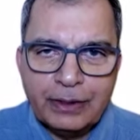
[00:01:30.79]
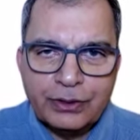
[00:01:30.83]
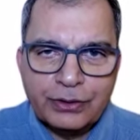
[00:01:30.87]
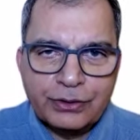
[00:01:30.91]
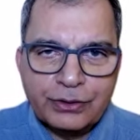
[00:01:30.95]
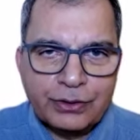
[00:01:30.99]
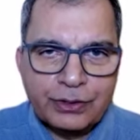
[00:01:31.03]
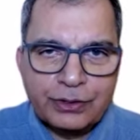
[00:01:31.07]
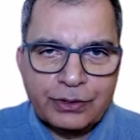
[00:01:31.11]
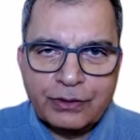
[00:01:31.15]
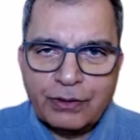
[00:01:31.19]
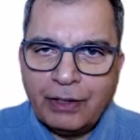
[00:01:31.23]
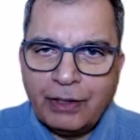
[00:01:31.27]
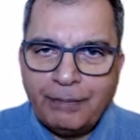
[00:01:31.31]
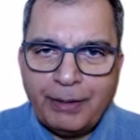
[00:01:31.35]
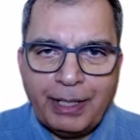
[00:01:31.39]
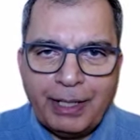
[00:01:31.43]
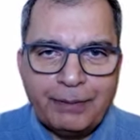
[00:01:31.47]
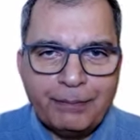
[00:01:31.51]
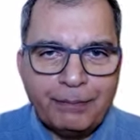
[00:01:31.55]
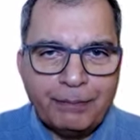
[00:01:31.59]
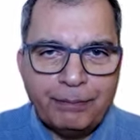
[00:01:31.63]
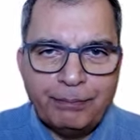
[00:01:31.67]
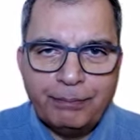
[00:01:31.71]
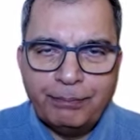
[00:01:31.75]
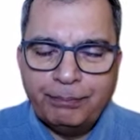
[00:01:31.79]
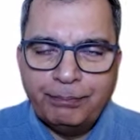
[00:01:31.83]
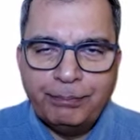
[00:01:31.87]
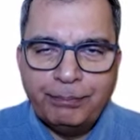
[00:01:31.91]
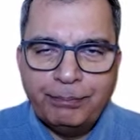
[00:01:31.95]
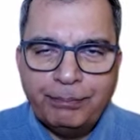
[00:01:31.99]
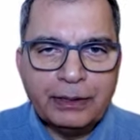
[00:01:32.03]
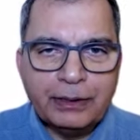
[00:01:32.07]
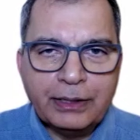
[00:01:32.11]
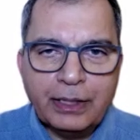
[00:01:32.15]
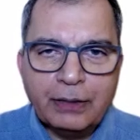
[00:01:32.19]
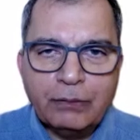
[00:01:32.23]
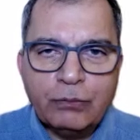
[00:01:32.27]
So it's not about
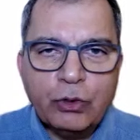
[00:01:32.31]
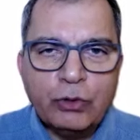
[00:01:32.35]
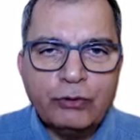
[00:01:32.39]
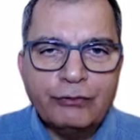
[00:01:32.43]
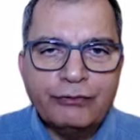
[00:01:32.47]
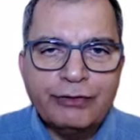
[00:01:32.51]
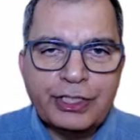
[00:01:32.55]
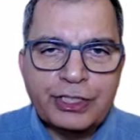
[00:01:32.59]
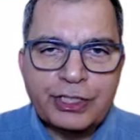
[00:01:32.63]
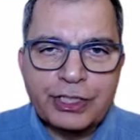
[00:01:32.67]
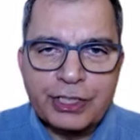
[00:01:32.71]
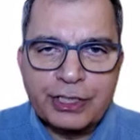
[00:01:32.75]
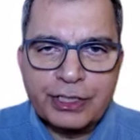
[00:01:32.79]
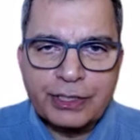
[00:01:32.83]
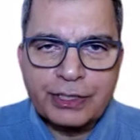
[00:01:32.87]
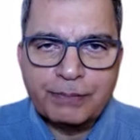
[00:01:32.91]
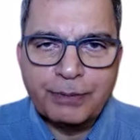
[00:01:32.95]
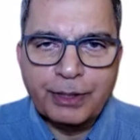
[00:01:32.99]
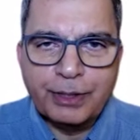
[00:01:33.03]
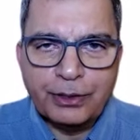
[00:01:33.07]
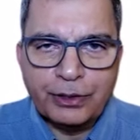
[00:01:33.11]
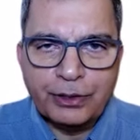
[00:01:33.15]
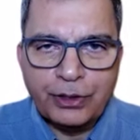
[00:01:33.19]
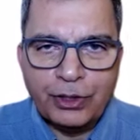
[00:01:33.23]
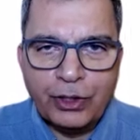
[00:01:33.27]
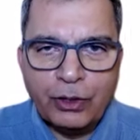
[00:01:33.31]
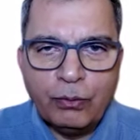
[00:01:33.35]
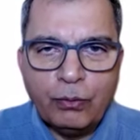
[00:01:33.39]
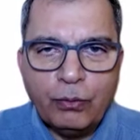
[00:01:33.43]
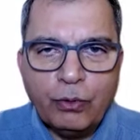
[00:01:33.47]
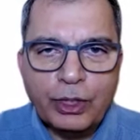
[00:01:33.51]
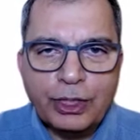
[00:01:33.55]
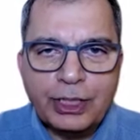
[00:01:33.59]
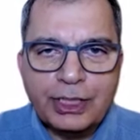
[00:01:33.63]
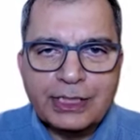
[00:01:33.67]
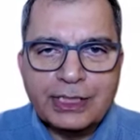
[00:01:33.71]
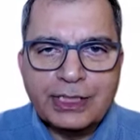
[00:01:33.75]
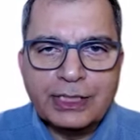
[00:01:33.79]
building more widgets, but you know,
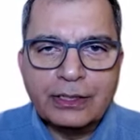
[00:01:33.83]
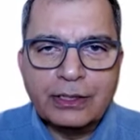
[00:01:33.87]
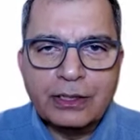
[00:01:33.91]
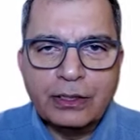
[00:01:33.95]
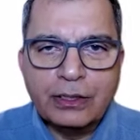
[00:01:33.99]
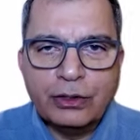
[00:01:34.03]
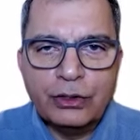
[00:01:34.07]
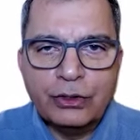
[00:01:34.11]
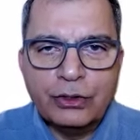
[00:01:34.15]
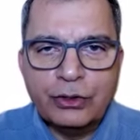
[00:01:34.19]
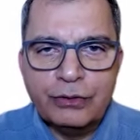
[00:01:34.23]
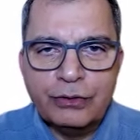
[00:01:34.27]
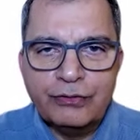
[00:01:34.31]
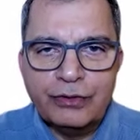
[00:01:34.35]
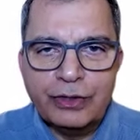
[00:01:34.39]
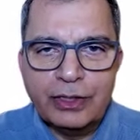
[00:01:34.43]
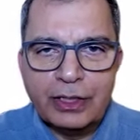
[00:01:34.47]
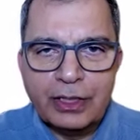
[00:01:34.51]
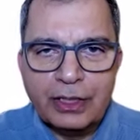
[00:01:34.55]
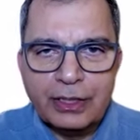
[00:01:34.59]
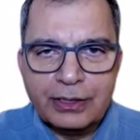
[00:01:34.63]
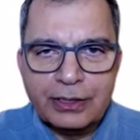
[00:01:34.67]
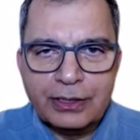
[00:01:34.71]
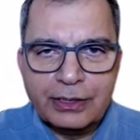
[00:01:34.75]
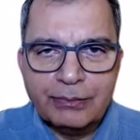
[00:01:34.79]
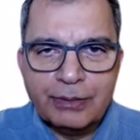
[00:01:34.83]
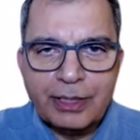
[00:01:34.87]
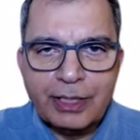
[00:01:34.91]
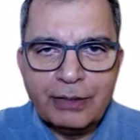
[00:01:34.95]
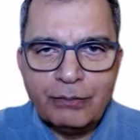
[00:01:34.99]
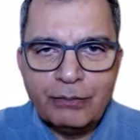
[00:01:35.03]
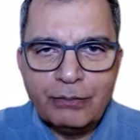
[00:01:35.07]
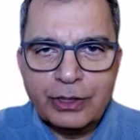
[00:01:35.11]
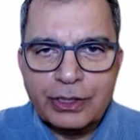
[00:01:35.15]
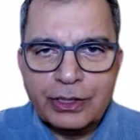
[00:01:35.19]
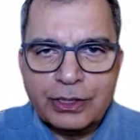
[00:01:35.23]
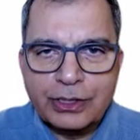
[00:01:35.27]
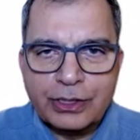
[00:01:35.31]
what is it going to do for the customer and
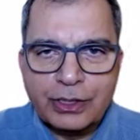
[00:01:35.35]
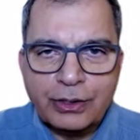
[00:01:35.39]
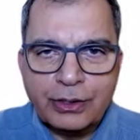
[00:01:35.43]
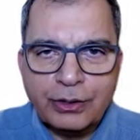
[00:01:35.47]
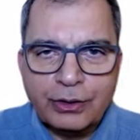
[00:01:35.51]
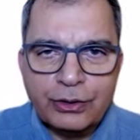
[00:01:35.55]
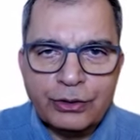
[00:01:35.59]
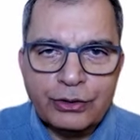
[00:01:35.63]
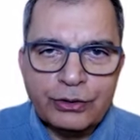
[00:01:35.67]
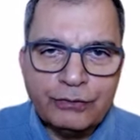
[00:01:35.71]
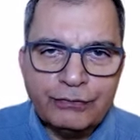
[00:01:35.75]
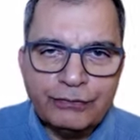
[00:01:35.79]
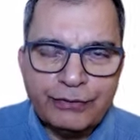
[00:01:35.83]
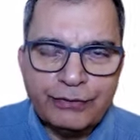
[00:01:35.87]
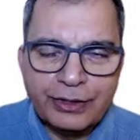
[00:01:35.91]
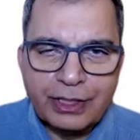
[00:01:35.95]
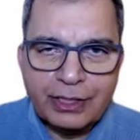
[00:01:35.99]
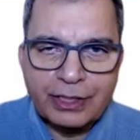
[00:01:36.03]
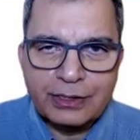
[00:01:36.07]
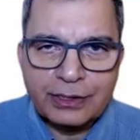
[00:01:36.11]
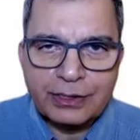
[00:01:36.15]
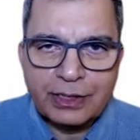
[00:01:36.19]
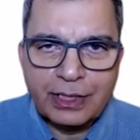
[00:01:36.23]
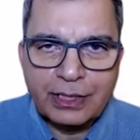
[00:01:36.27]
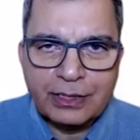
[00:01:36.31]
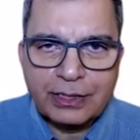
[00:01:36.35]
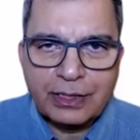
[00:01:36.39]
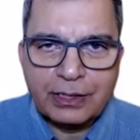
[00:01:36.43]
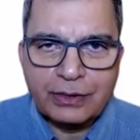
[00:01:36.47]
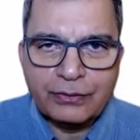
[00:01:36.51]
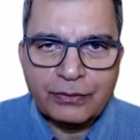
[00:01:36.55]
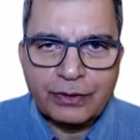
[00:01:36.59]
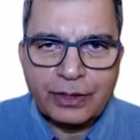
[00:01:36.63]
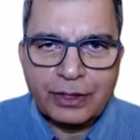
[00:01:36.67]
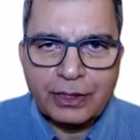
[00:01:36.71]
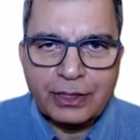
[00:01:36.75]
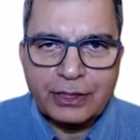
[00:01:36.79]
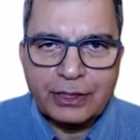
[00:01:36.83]
what is it going to do for us as an
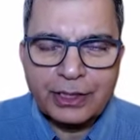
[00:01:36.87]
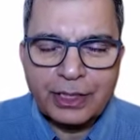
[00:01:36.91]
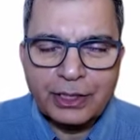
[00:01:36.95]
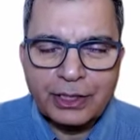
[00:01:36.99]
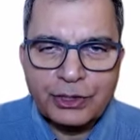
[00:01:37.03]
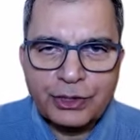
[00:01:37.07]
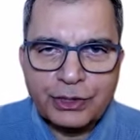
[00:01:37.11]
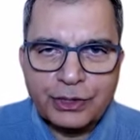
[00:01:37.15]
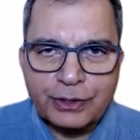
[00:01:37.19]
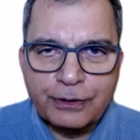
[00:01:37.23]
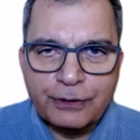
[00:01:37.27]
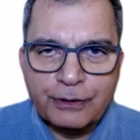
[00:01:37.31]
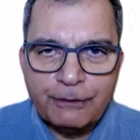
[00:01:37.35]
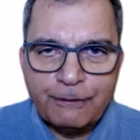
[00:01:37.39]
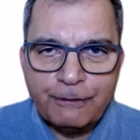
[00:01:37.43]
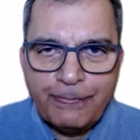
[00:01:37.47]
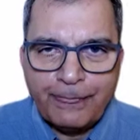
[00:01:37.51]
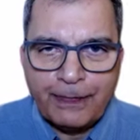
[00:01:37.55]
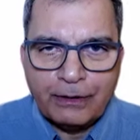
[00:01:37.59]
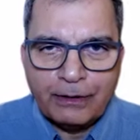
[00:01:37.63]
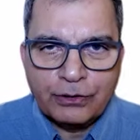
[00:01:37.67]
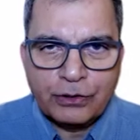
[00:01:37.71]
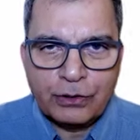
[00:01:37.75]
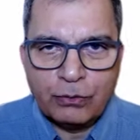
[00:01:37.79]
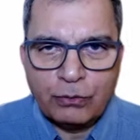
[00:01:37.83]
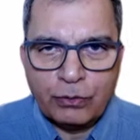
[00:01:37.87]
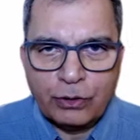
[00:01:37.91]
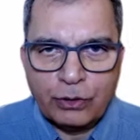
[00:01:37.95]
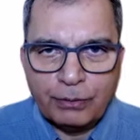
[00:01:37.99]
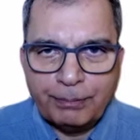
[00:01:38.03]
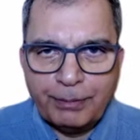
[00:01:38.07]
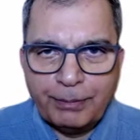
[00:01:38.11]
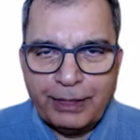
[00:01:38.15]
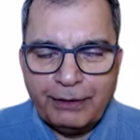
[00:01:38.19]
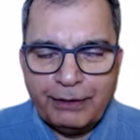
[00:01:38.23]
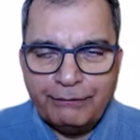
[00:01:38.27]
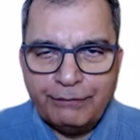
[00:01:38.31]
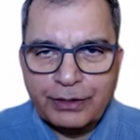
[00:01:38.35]
organization? So what
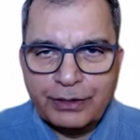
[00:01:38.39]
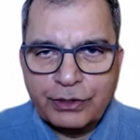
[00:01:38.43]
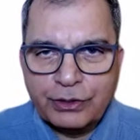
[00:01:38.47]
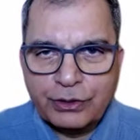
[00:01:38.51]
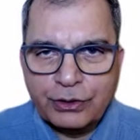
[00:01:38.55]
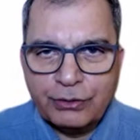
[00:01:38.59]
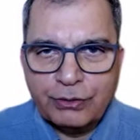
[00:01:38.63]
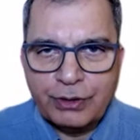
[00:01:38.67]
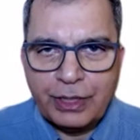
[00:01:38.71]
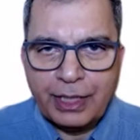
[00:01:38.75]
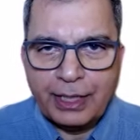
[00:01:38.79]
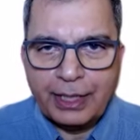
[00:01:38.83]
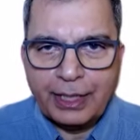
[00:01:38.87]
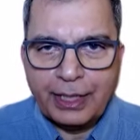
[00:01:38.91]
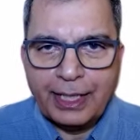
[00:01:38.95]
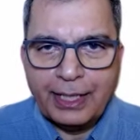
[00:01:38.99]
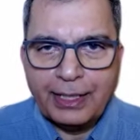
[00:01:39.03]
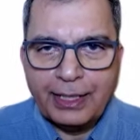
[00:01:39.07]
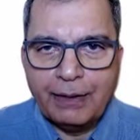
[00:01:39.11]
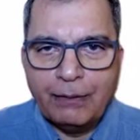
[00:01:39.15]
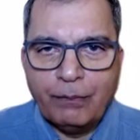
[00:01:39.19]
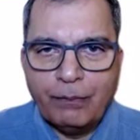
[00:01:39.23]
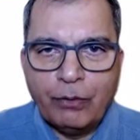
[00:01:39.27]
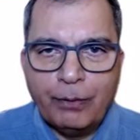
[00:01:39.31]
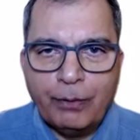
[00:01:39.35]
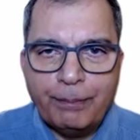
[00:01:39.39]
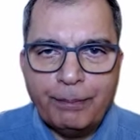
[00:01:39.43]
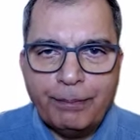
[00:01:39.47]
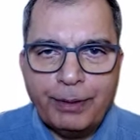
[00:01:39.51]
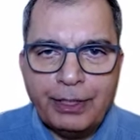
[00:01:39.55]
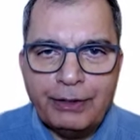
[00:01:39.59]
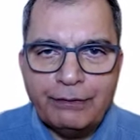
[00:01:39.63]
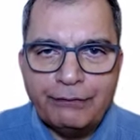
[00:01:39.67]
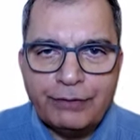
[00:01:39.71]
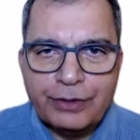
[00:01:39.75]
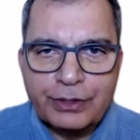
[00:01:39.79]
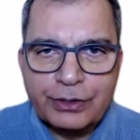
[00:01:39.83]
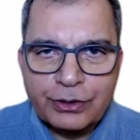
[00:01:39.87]
benefits do they get and what
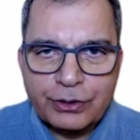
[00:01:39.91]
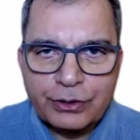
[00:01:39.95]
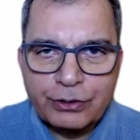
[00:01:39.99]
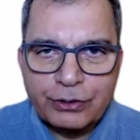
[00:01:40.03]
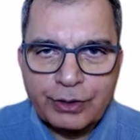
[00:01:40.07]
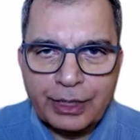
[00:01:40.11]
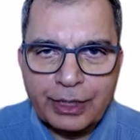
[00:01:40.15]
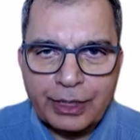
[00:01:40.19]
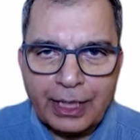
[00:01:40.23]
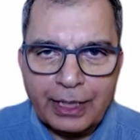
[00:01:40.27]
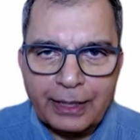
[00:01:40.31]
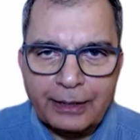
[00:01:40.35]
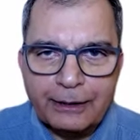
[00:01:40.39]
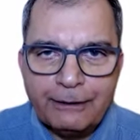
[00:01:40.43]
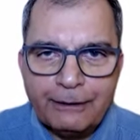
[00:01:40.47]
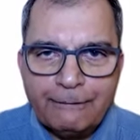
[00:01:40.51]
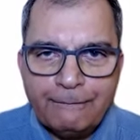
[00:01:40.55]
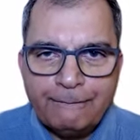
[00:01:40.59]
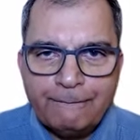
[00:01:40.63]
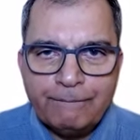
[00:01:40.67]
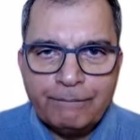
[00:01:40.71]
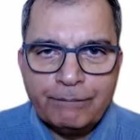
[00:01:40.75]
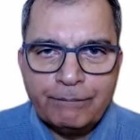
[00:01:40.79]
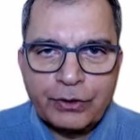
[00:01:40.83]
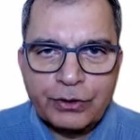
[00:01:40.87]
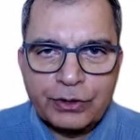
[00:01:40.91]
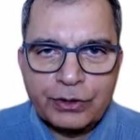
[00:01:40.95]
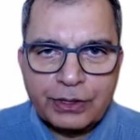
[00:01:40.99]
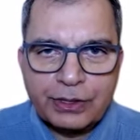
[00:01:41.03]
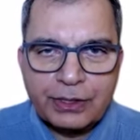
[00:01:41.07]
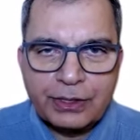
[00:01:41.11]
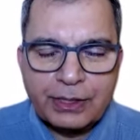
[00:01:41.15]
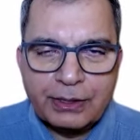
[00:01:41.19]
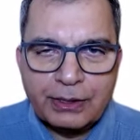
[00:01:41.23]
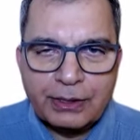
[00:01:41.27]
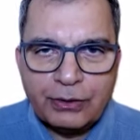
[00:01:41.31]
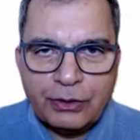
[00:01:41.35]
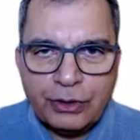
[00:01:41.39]
benefits do we get? Because
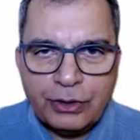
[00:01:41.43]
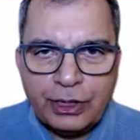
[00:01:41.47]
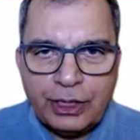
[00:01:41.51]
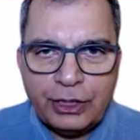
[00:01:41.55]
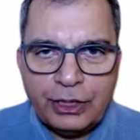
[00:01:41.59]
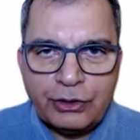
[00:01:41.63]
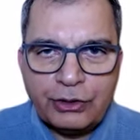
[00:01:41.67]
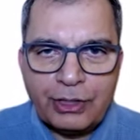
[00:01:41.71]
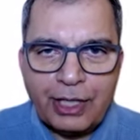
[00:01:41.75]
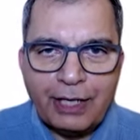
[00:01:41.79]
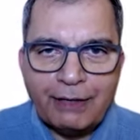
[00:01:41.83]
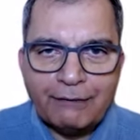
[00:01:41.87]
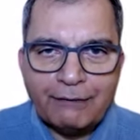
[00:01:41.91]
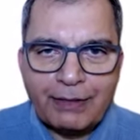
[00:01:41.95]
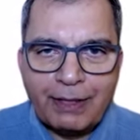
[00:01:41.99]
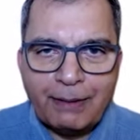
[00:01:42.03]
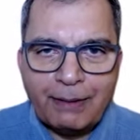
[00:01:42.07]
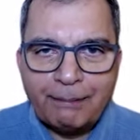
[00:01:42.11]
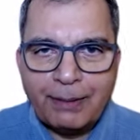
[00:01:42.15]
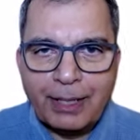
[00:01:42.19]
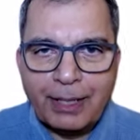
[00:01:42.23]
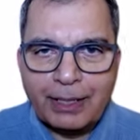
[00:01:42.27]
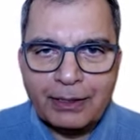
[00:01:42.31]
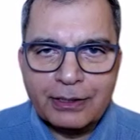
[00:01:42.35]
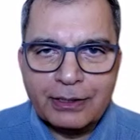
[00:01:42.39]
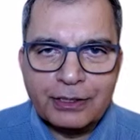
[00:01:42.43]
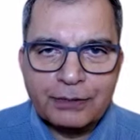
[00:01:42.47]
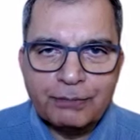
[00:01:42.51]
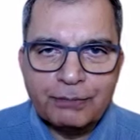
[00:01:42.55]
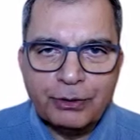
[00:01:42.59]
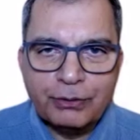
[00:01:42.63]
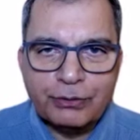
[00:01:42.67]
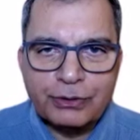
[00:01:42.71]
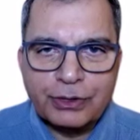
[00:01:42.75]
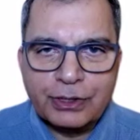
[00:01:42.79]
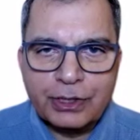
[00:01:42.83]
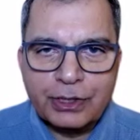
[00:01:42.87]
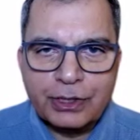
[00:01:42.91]
you need to have that balance
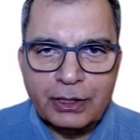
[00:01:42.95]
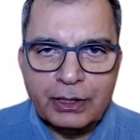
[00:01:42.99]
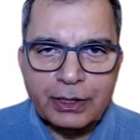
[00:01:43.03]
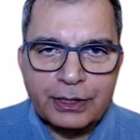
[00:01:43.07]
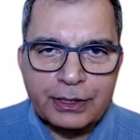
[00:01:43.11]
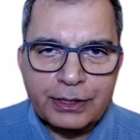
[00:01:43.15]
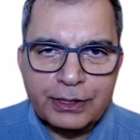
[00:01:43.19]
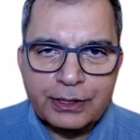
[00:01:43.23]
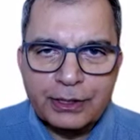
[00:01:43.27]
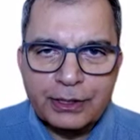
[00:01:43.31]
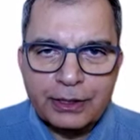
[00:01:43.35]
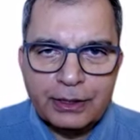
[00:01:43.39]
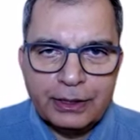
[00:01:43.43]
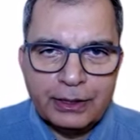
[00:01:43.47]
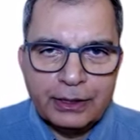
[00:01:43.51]
both sides.